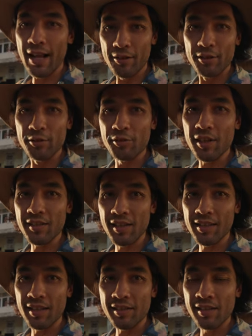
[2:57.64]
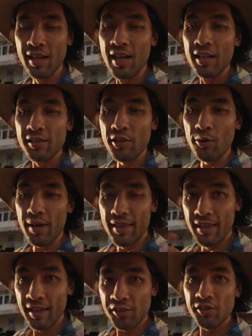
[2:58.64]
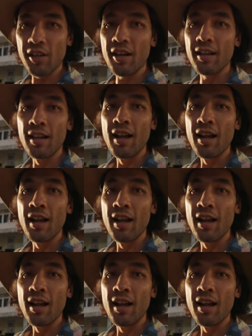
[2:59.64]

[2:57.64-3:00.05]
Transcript: how to do shots like this. So in this shot,